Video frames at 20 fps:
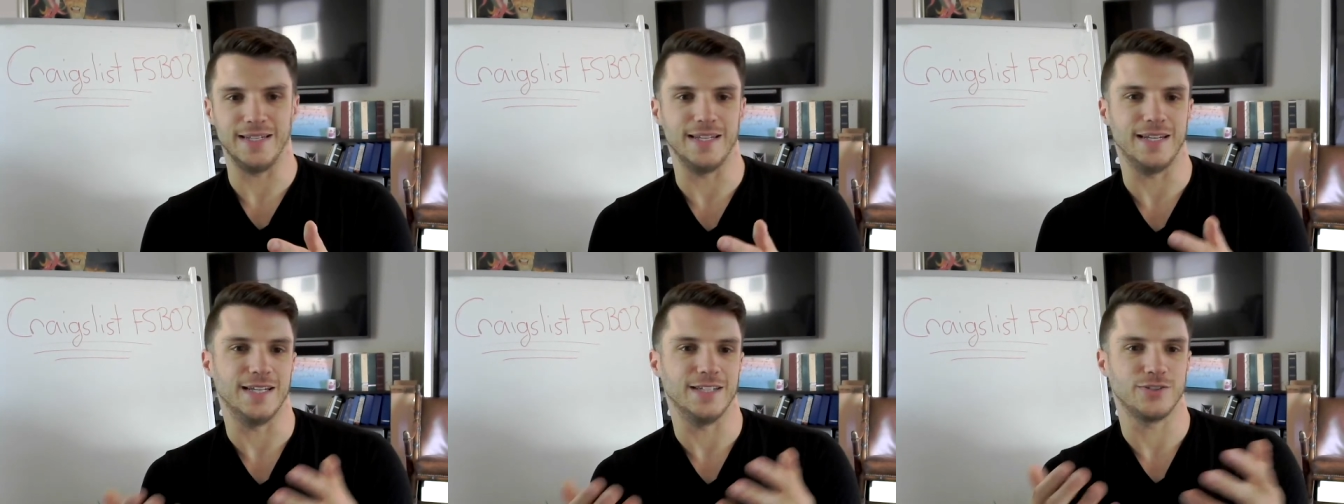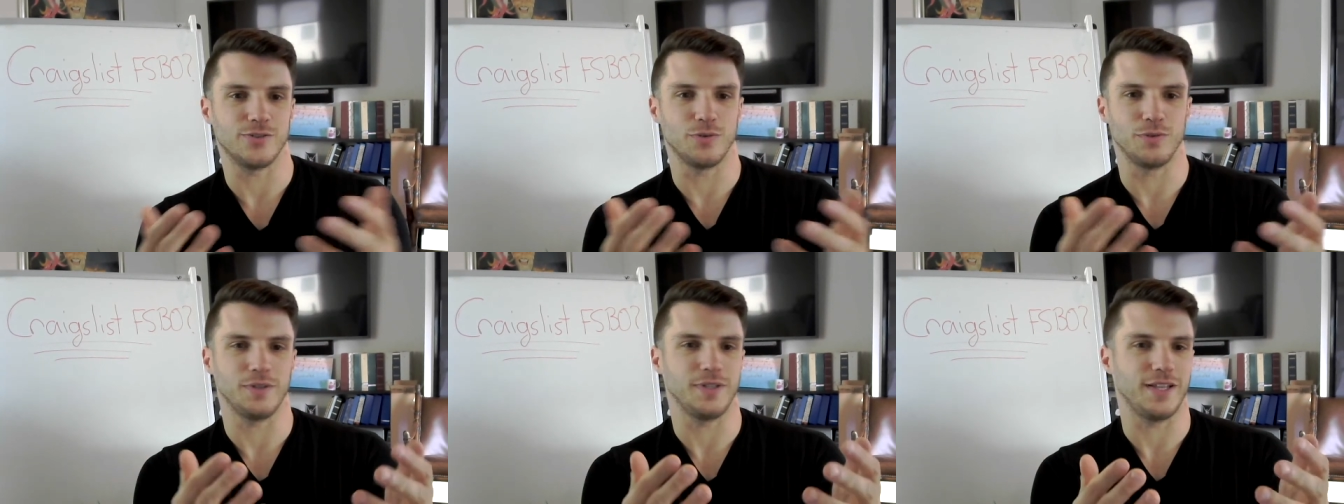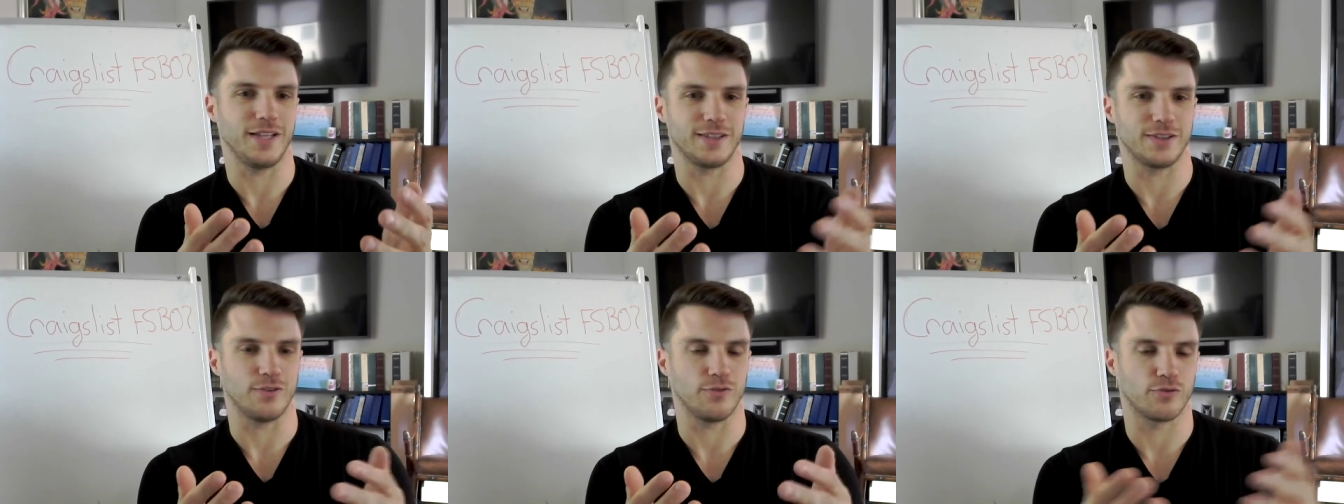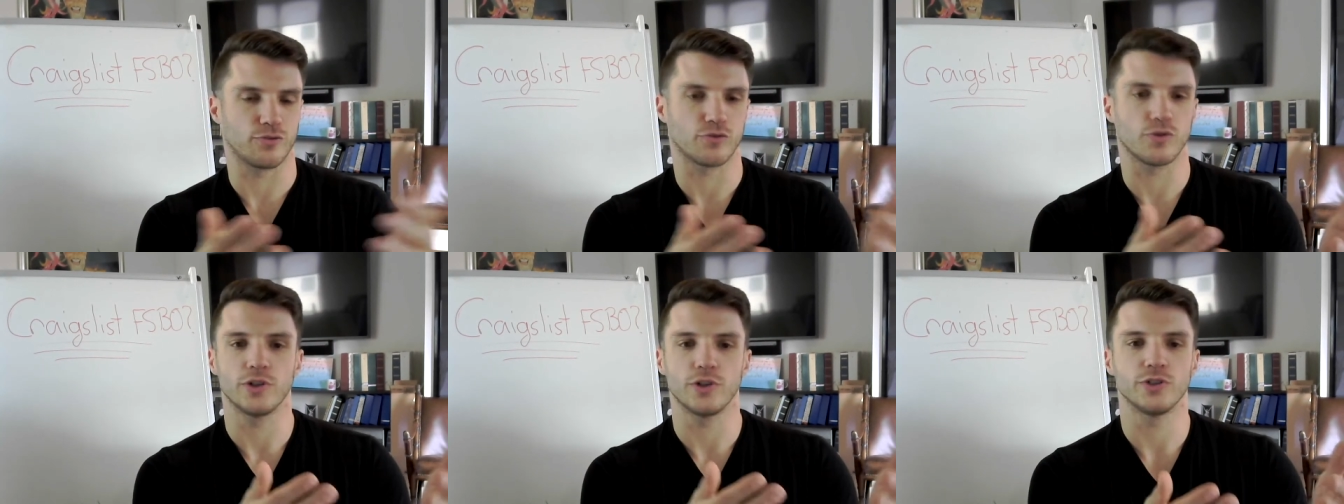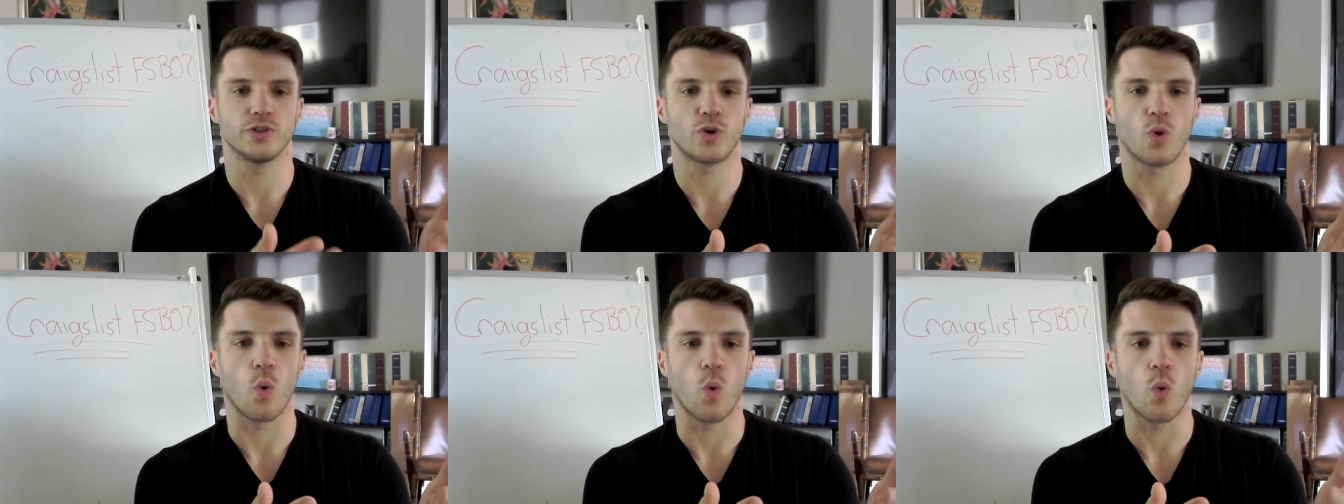and it's only like the front
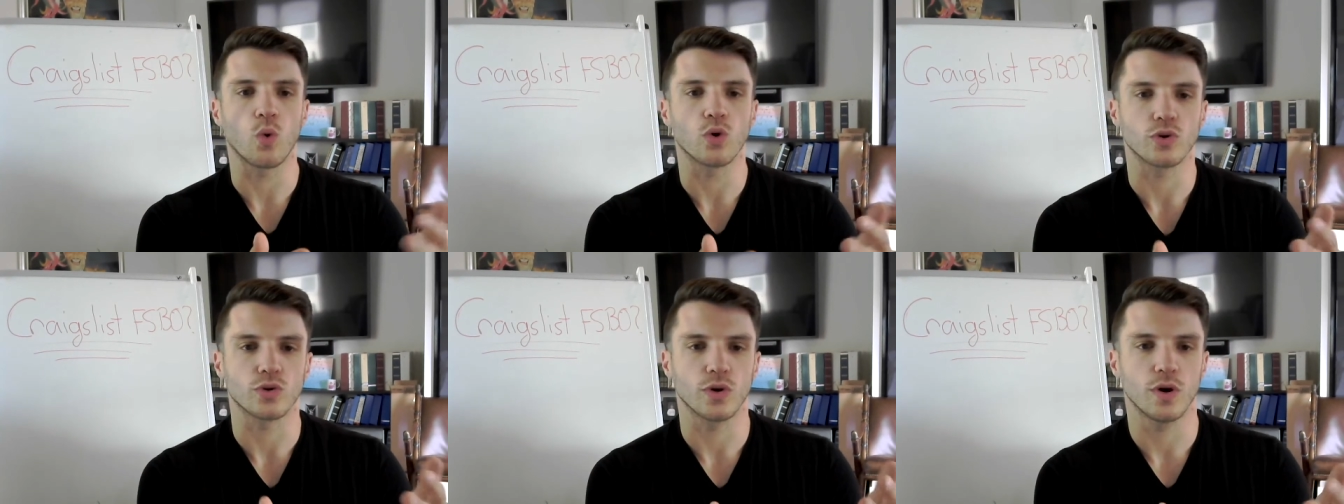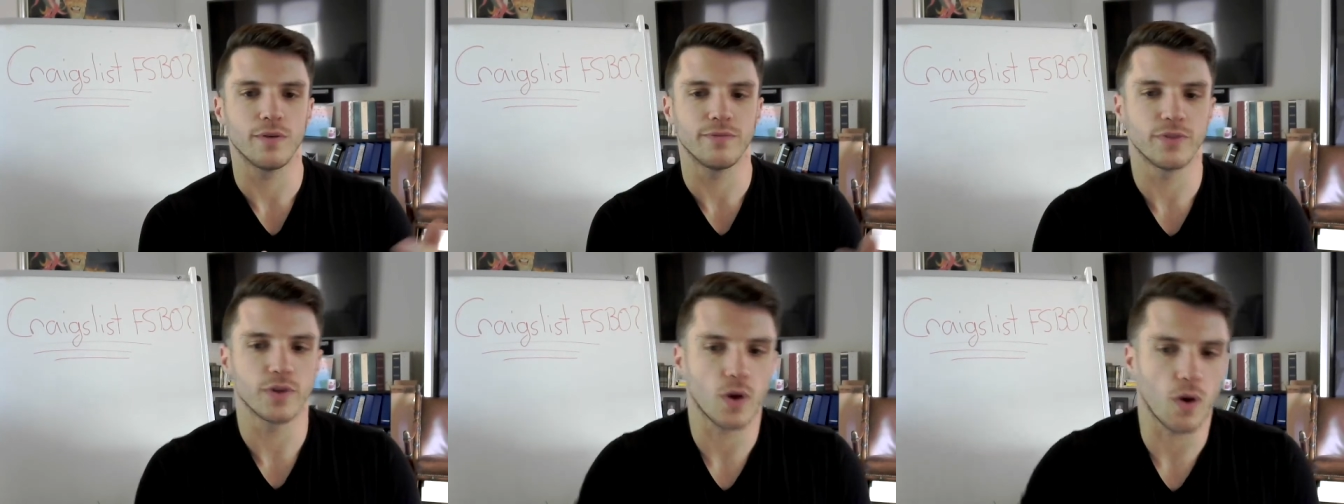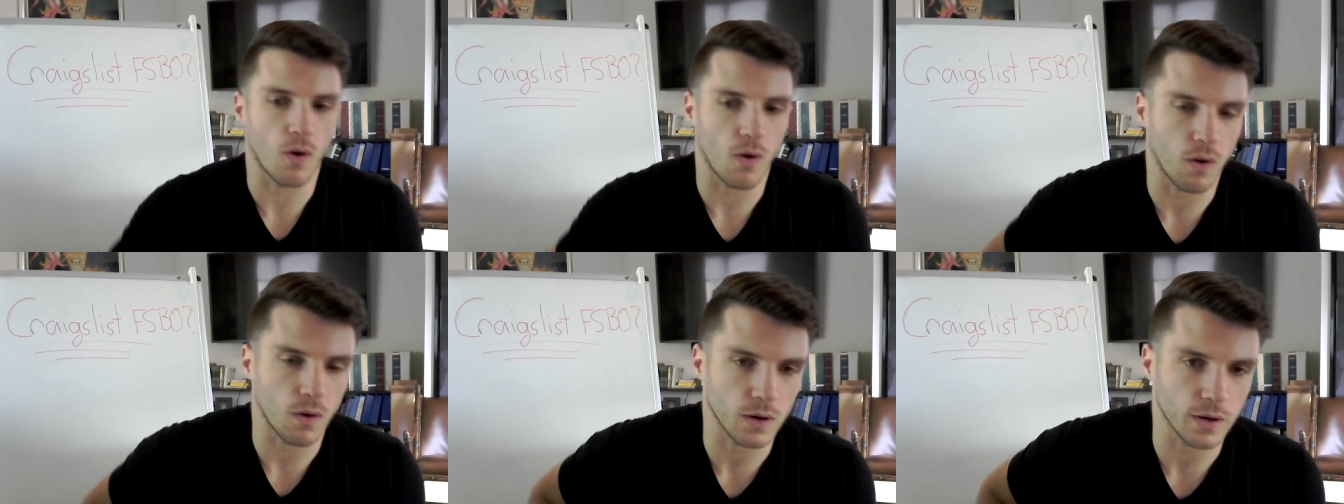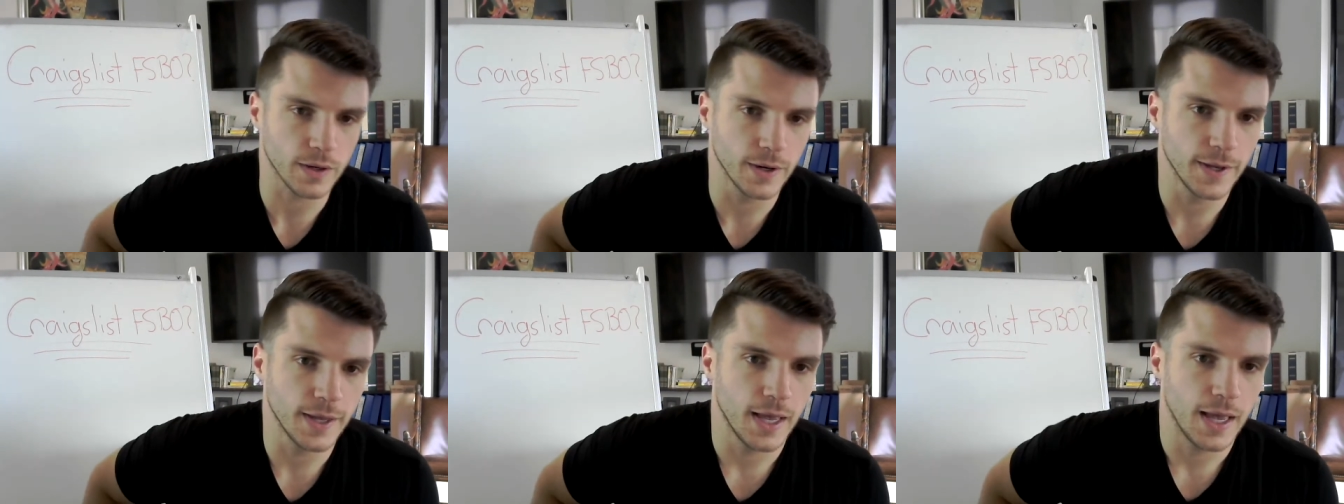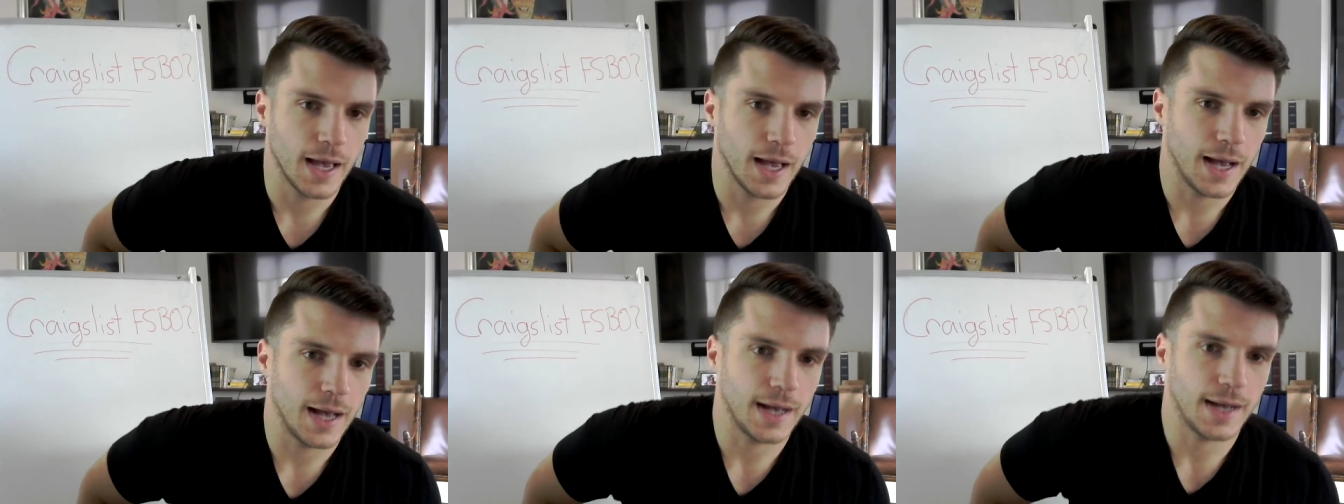quarter of the car.
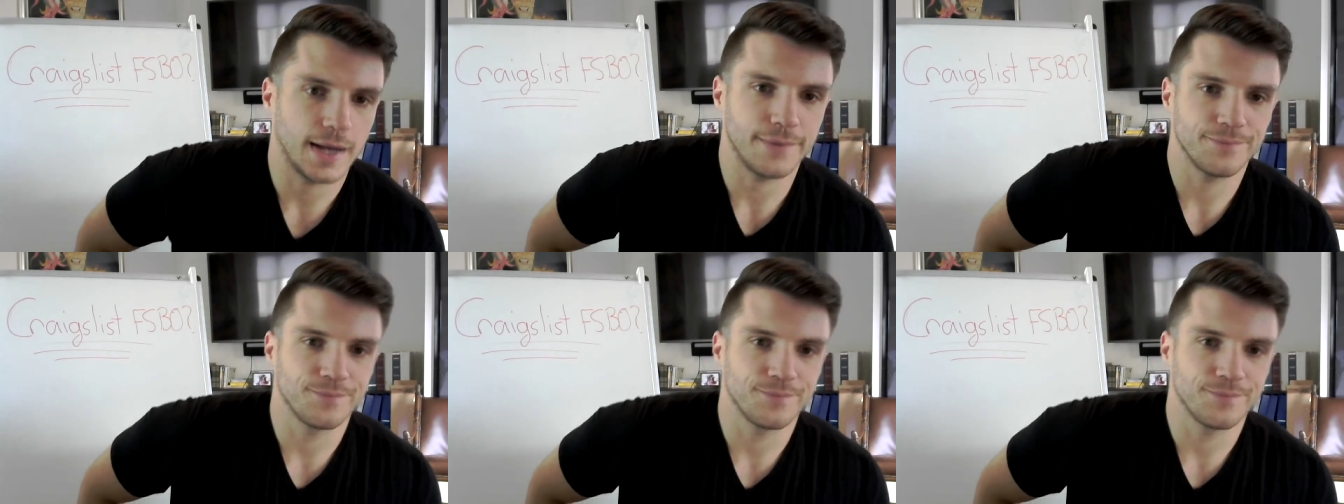Uh,